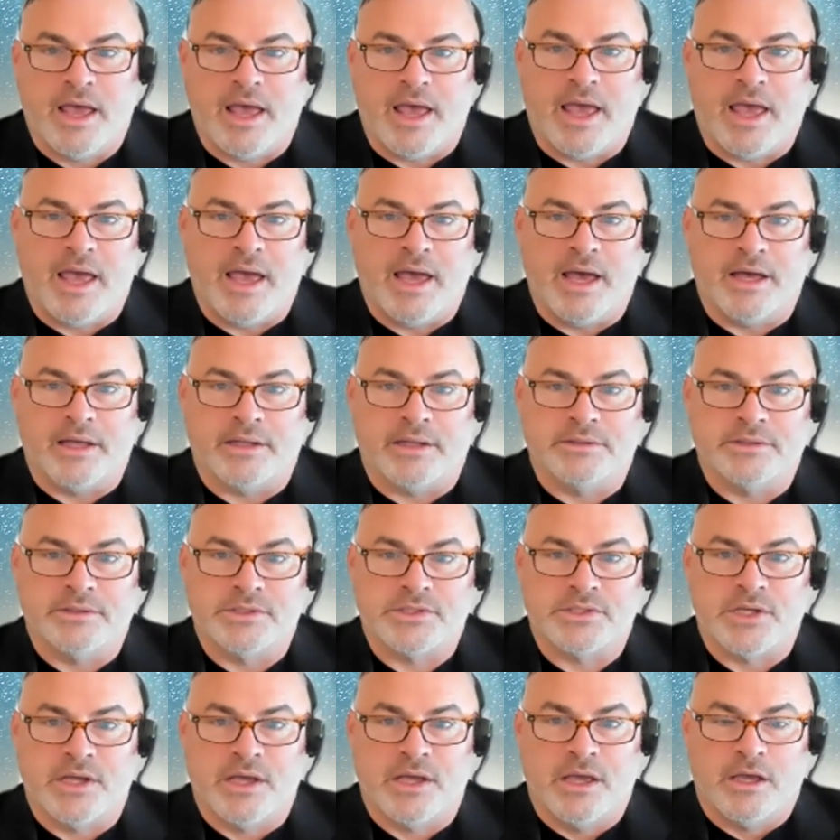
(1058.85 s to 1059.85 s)

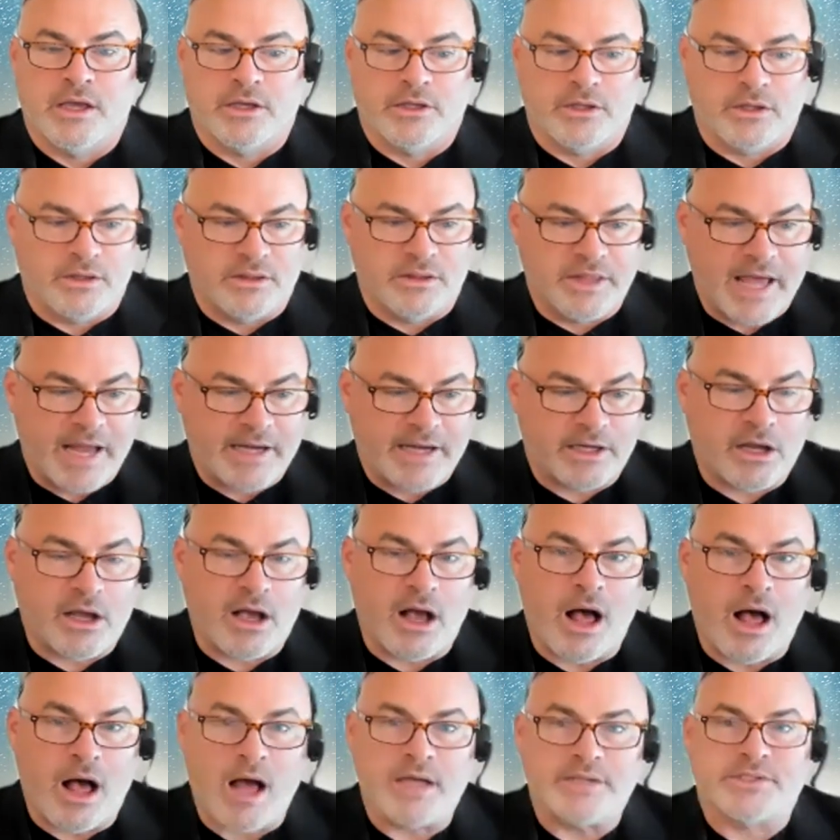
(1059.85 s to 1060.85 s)
and that
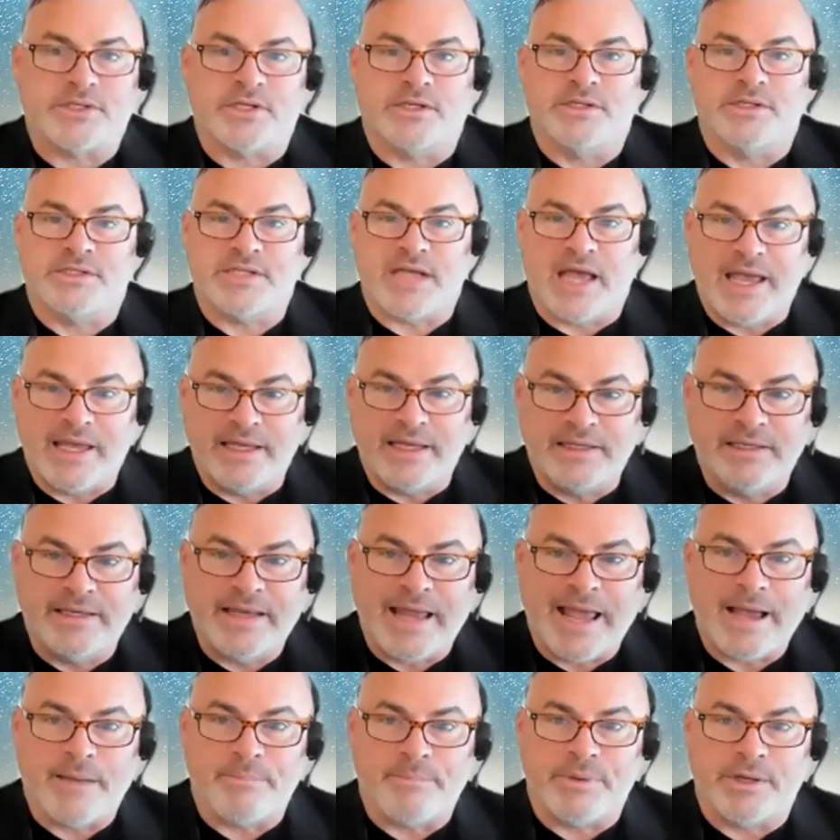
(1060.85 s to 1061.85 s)
causes a
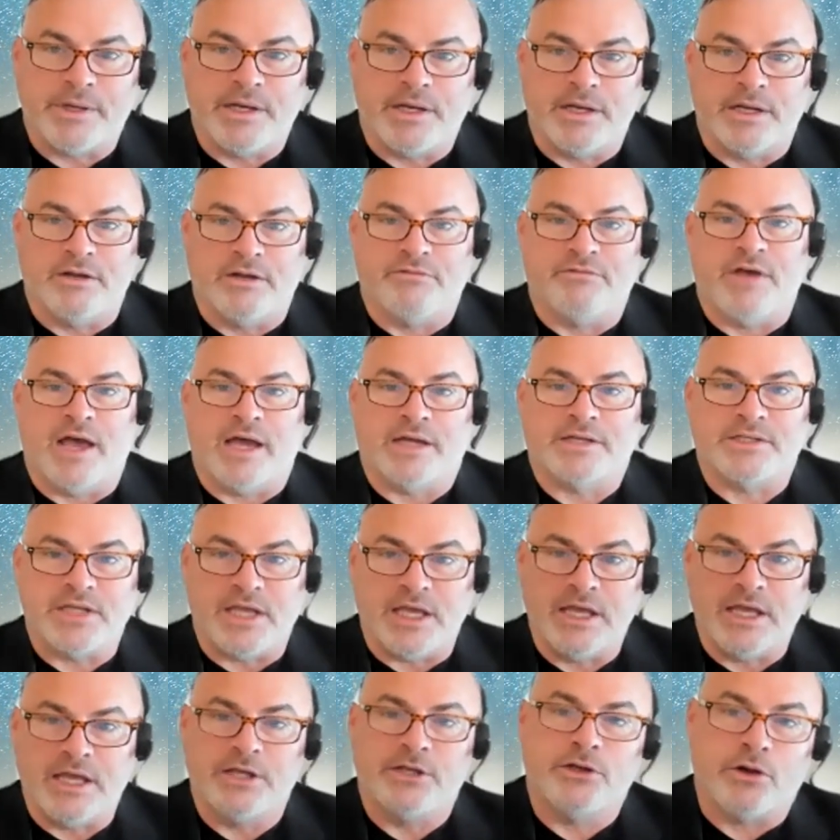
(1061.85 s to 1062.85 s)
dampening effect
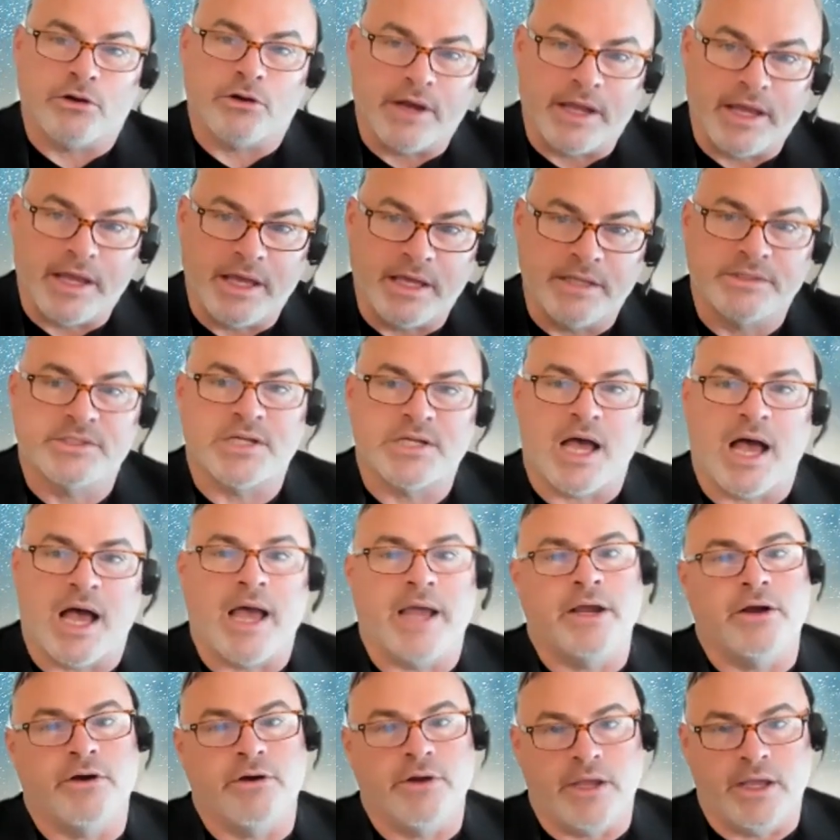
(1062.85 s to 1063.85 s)
in your
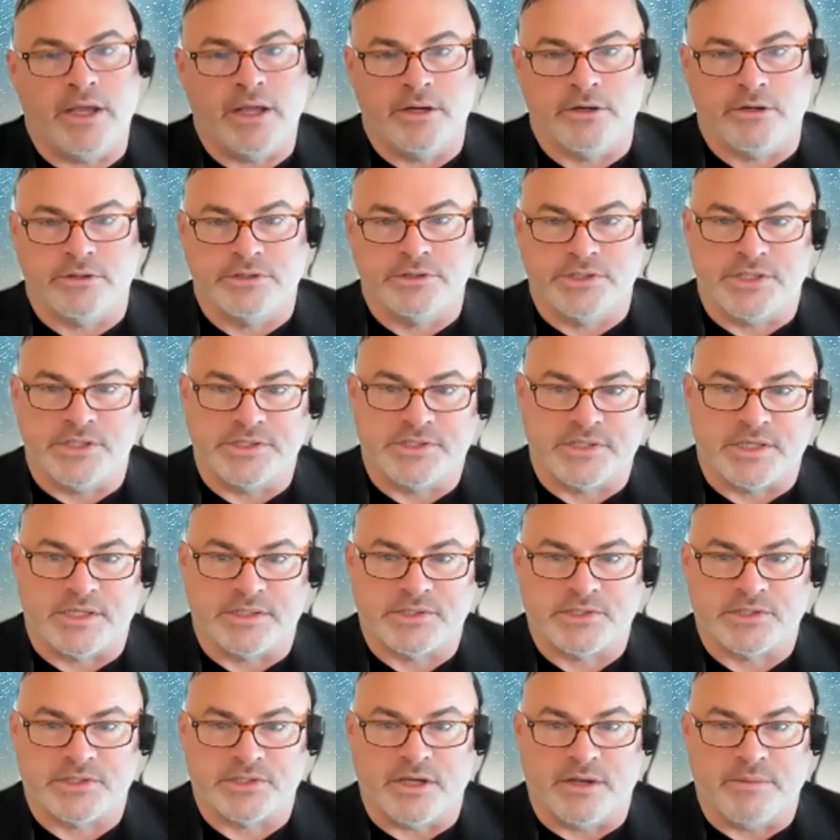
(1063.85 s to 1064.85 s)
entire energy
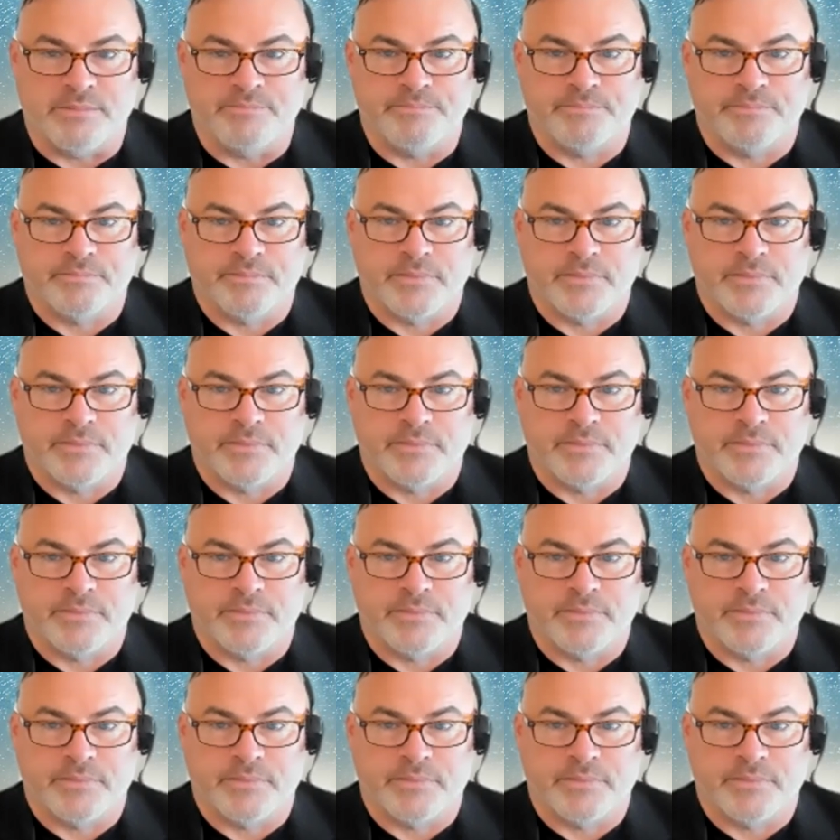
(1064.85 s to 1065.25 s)
system.